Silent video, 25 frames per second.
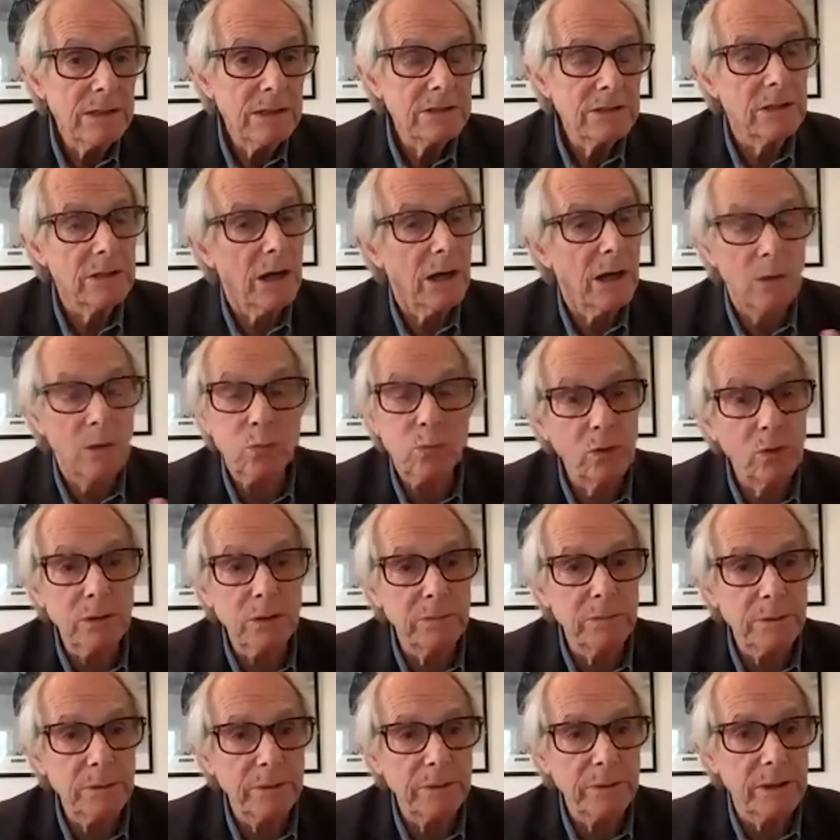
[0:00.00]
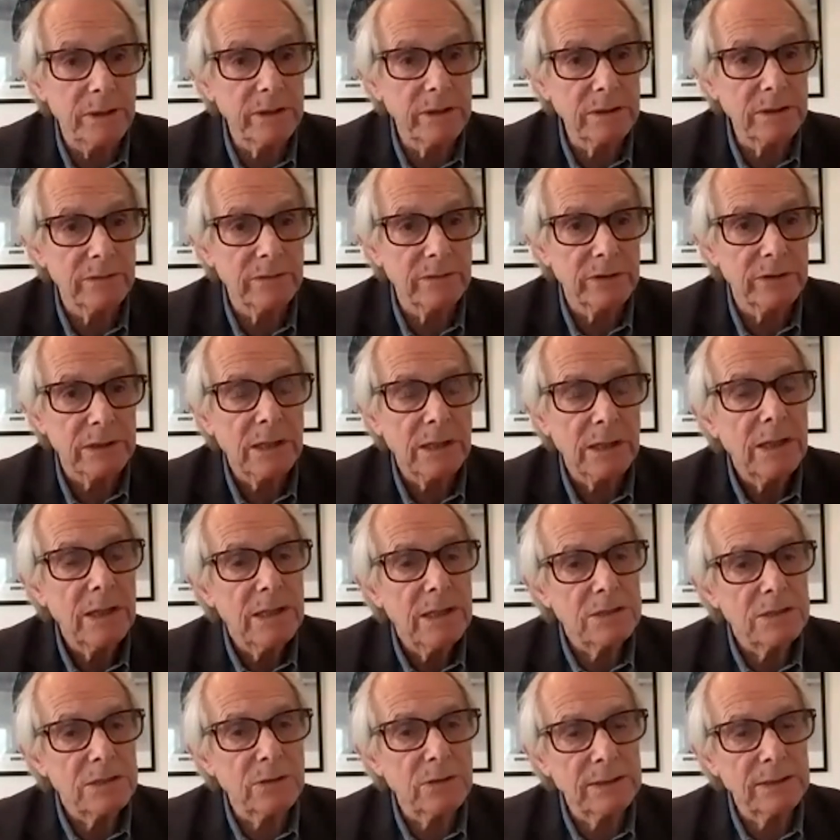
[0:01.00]
So, and wouldn't be part of it.
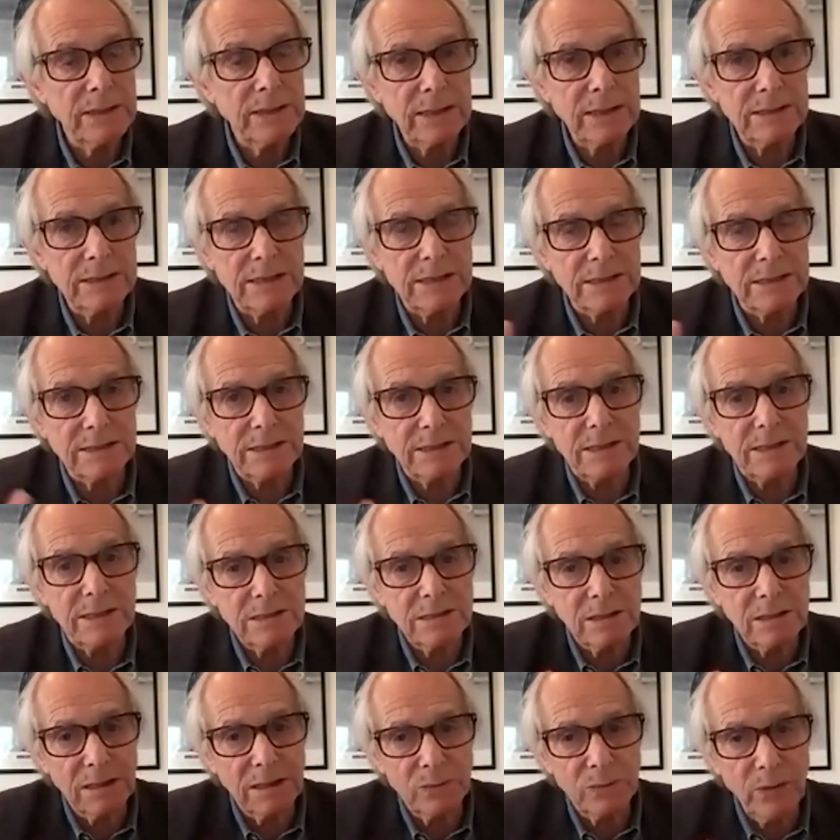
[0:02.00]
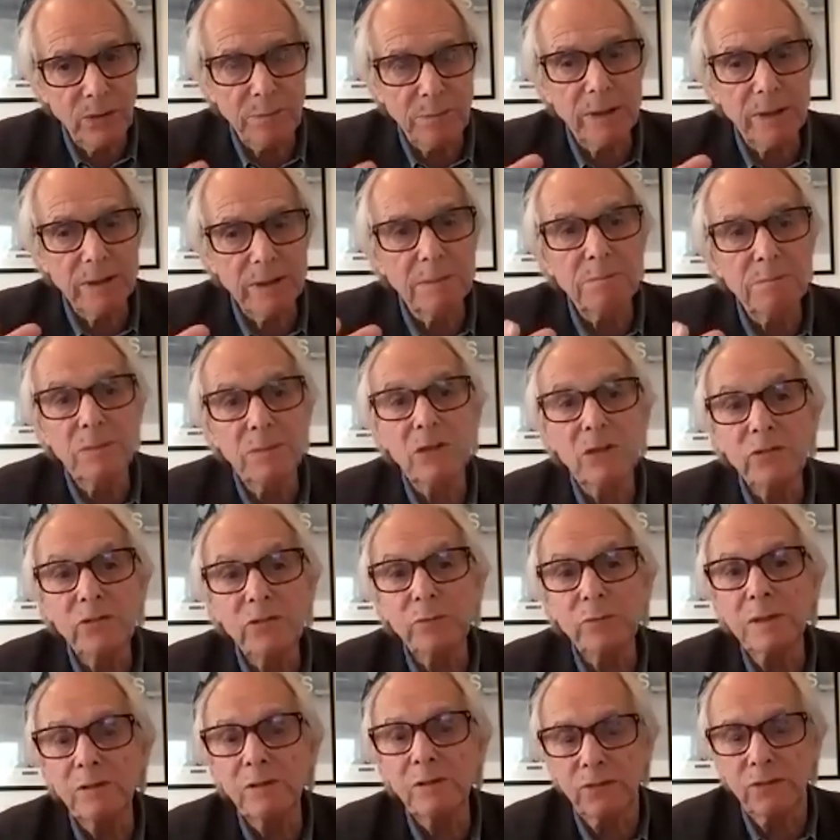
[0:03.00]
So I think it's essential that we build a
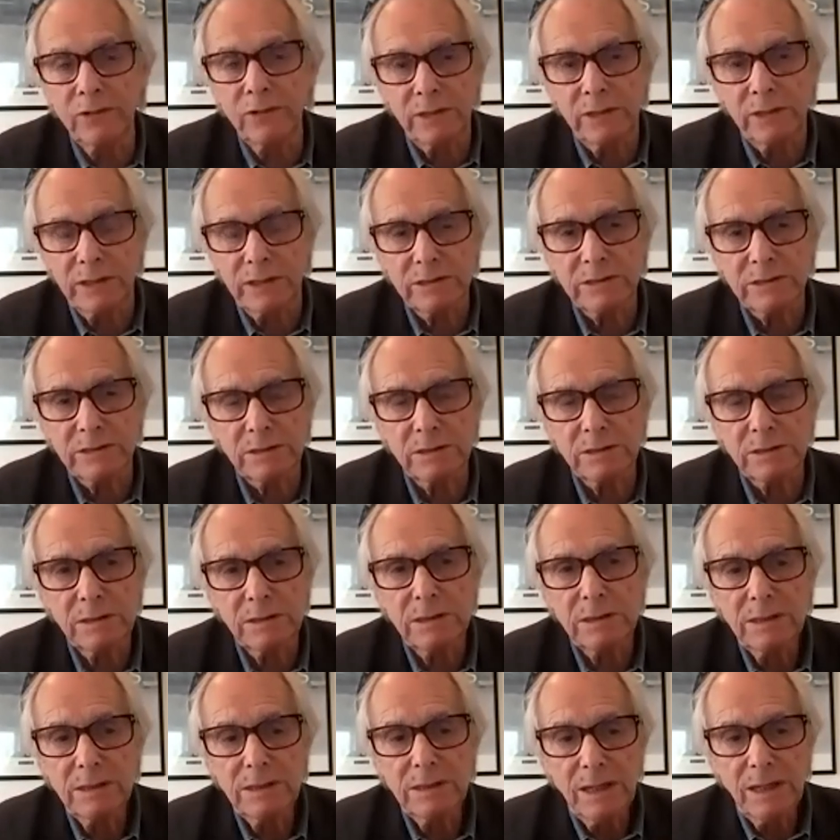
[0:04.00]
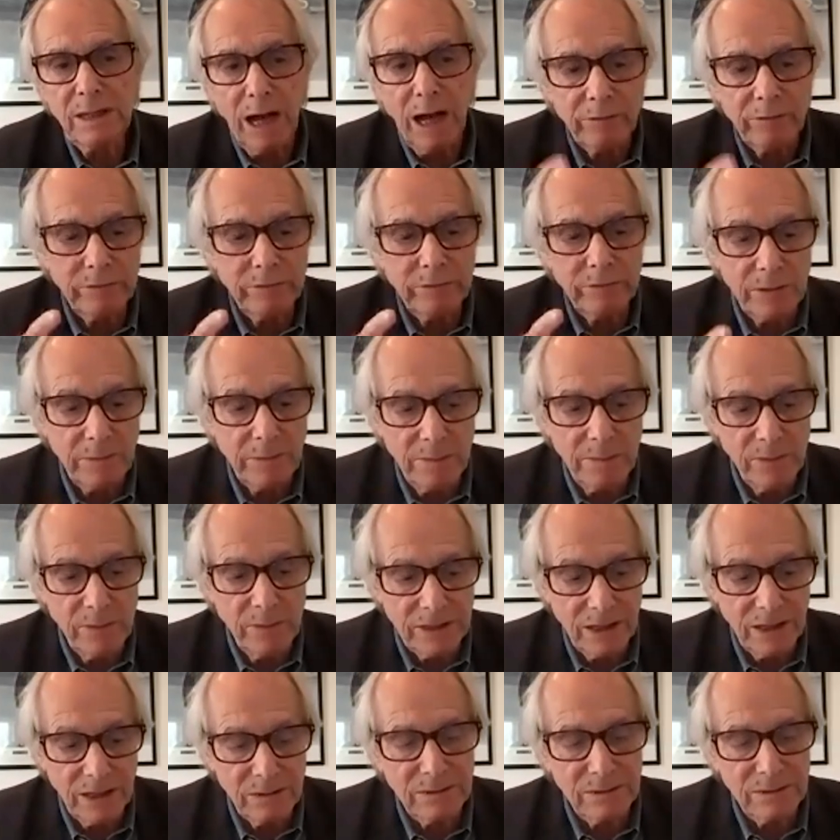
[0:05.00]
movement first. I mean, remember
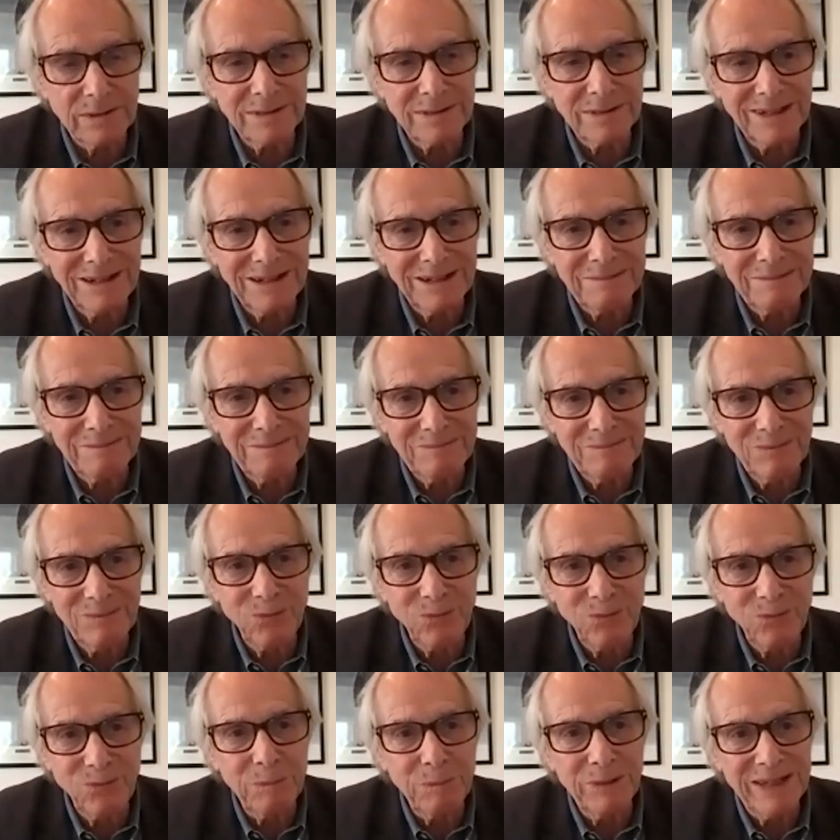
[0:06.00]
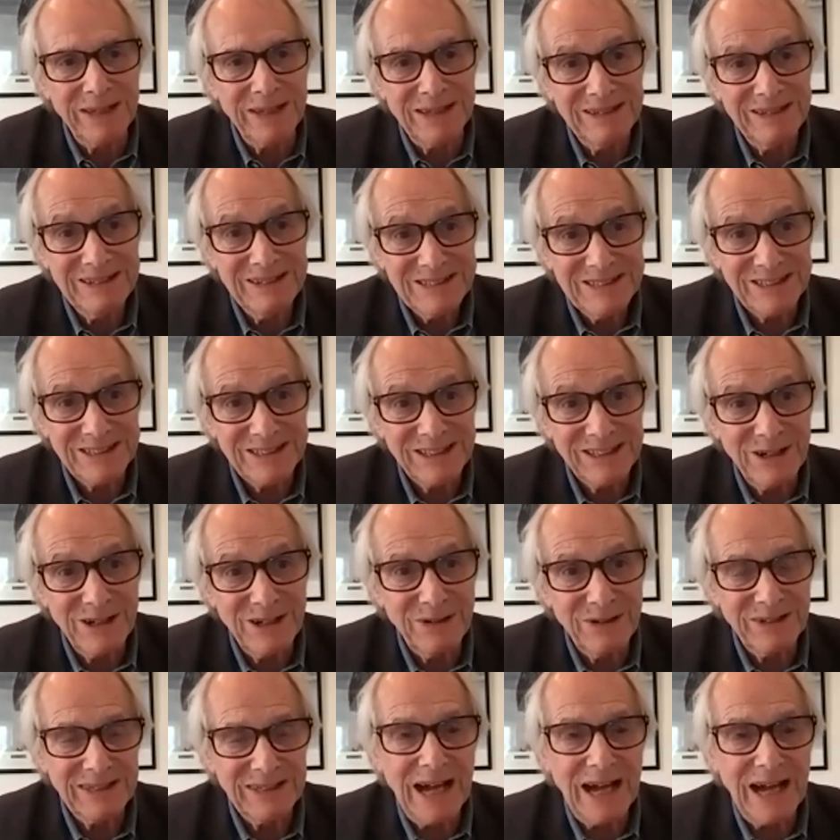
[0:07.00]
the old Wobbly
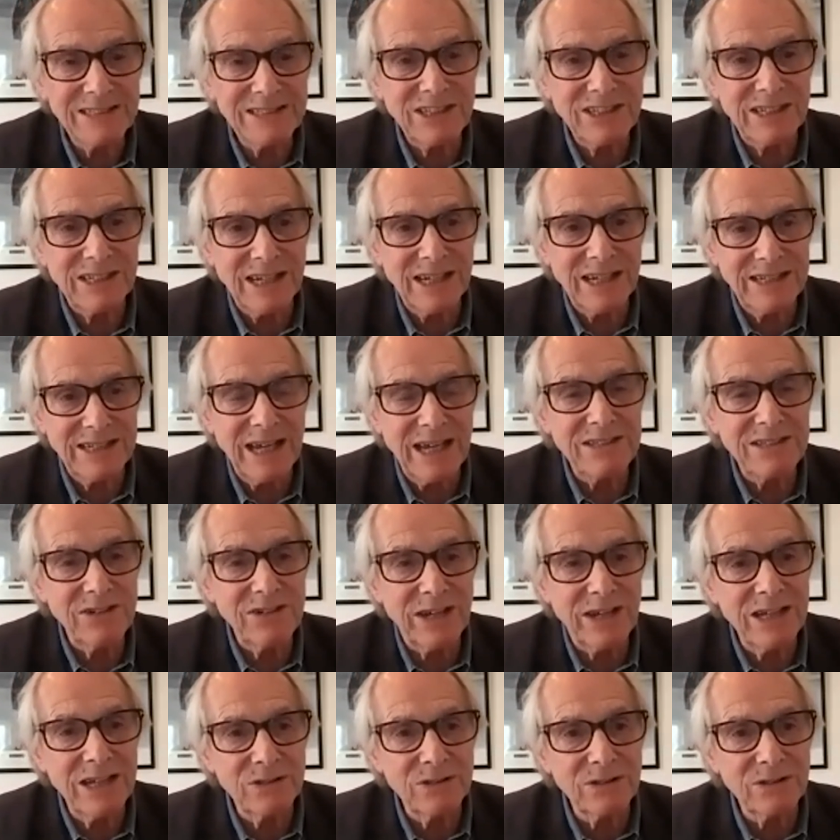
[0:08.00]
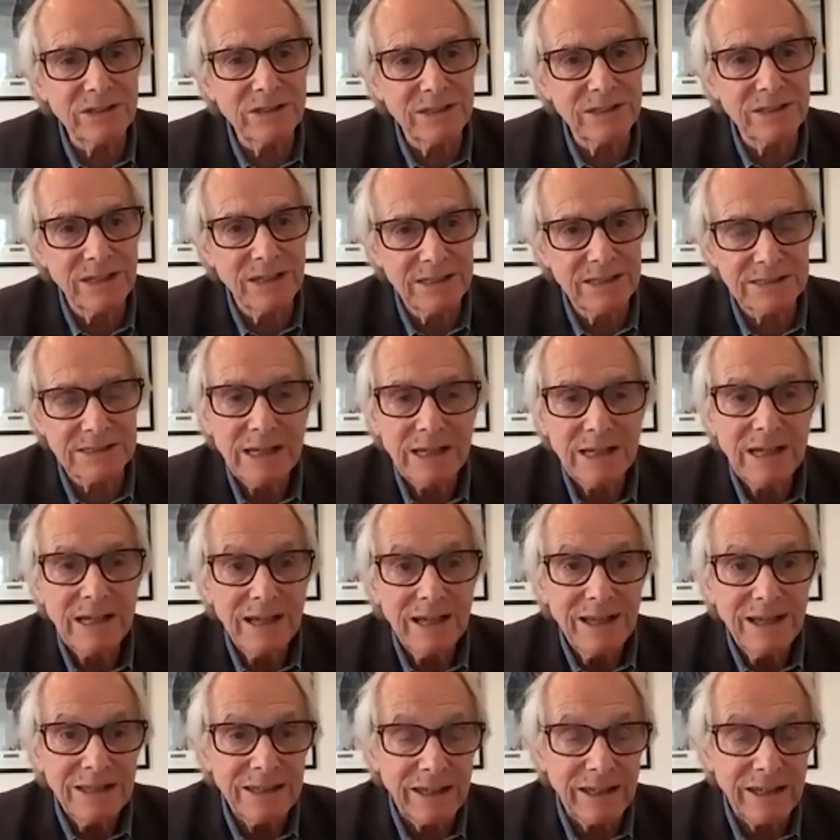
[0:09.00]
slogan, agitate, educate, organise.
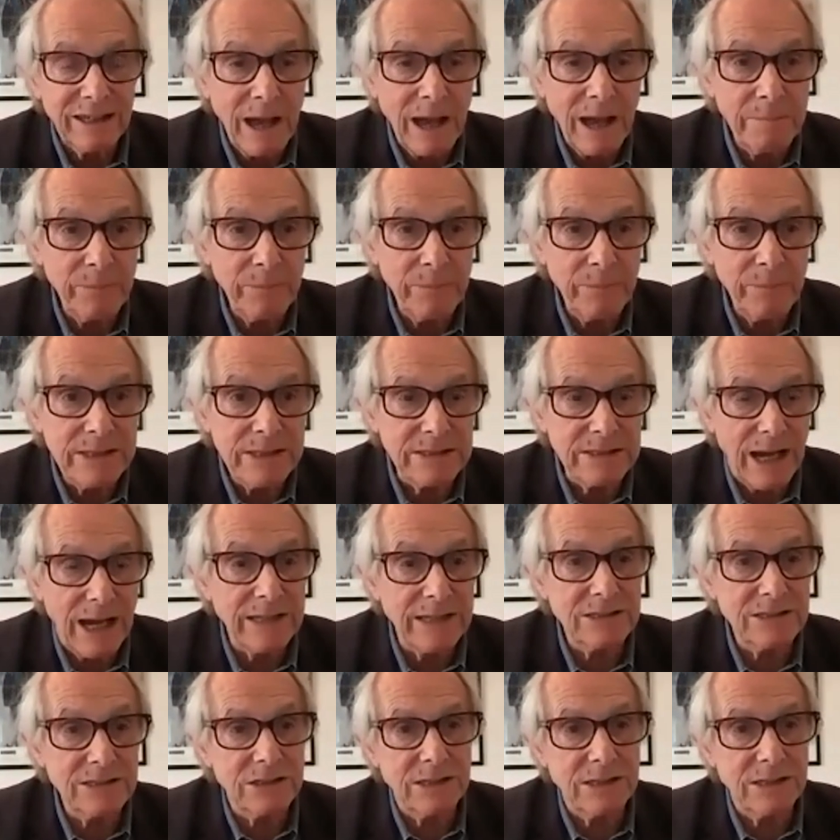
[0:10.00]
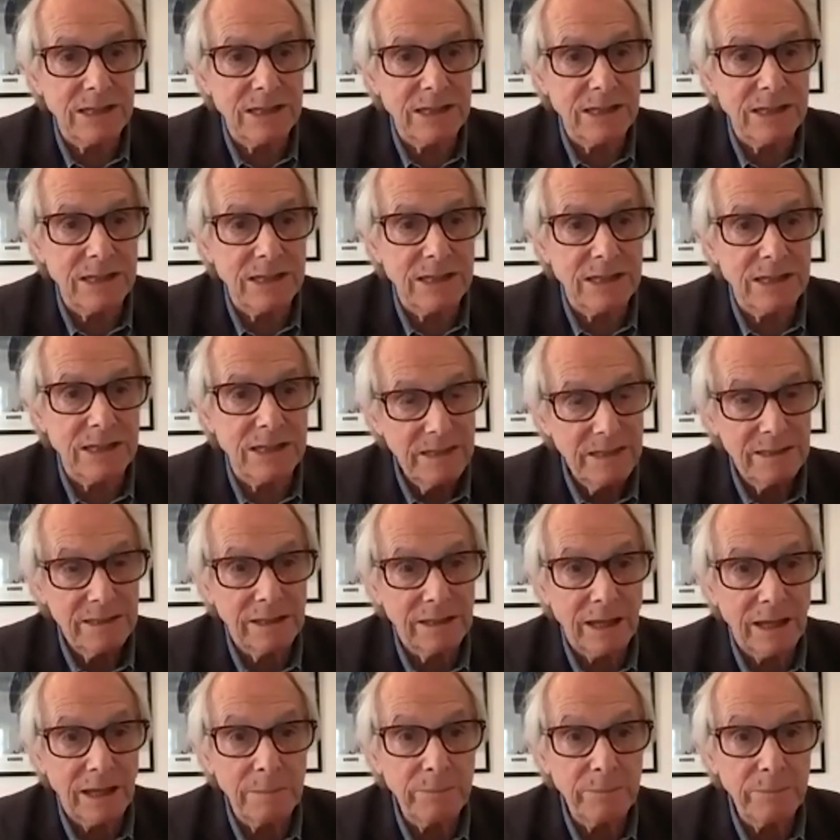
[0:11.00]
The campaigns are agitating,
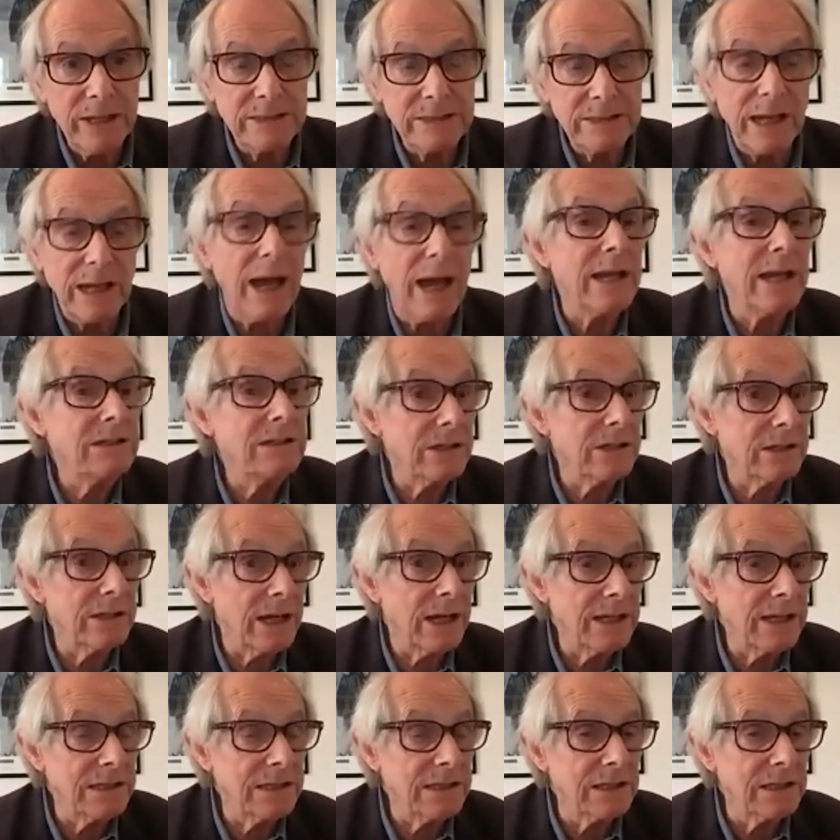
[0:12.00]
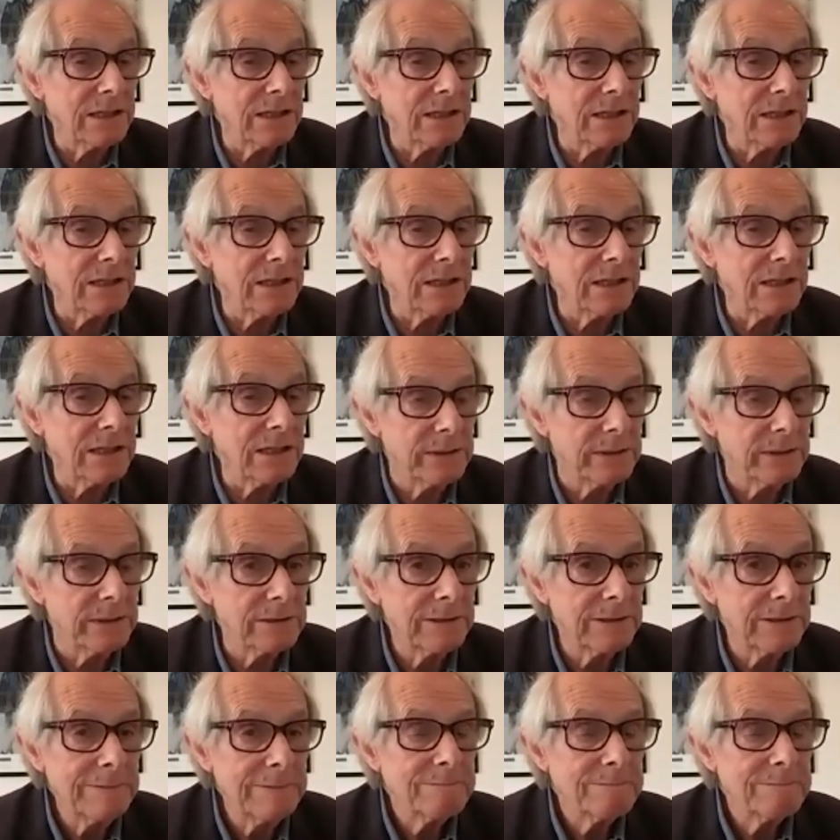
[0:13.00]
the campaigns are educating up to a point,